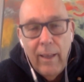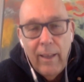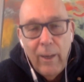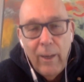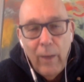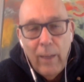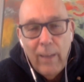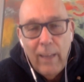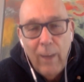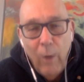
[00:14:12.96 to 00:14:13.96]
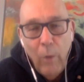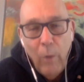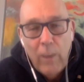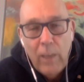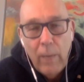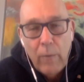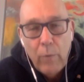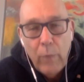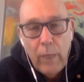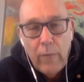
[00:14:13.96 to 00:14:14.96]
you know, it always
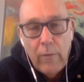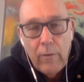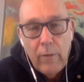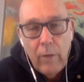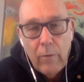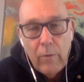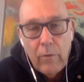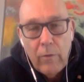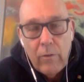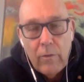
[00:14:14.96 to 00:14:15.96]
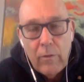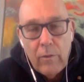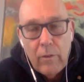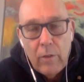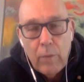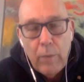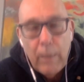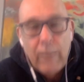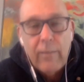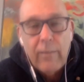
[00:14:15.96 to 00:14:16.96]
comes when you don't
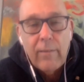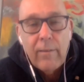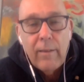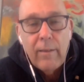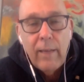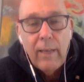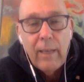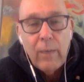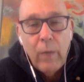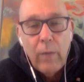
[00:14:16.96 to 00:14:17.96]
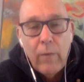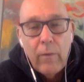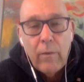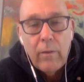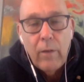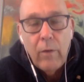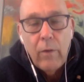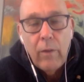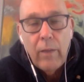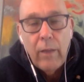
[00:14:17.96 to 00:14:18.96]
suspect it. And guess what? The
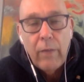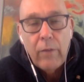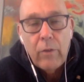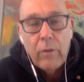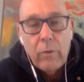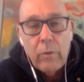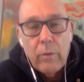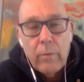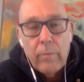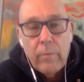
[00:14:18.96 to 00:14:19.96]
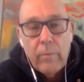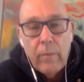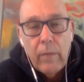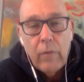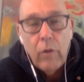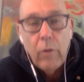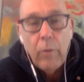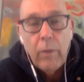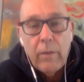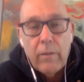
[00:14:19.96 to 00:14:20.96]
only thing you have to do, it's called the
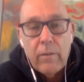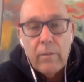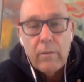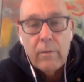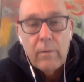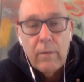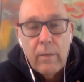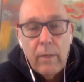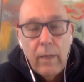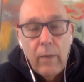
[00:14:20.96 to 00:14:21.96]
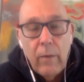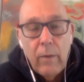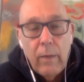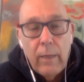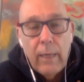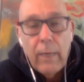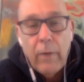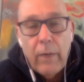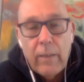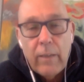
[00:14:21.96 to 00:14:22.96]
police, you know, get them
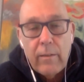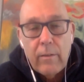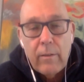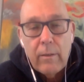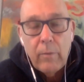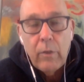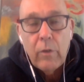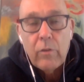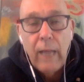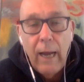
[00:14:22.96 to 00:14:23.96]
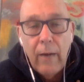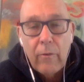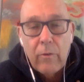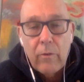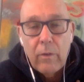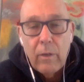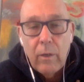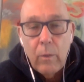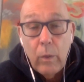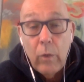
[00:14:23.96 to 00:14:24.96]
arrested, because doubt
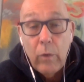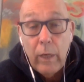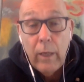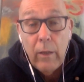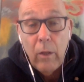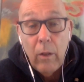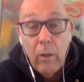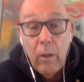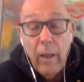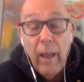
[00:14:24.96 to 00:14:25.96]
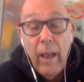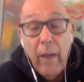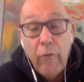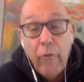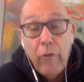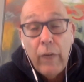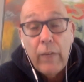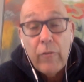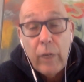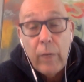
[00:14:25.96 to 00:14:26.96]
will kill
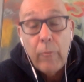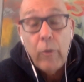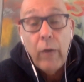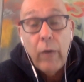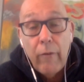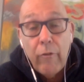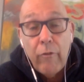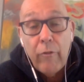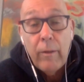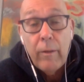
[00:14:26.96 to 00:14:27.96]
every dream you have.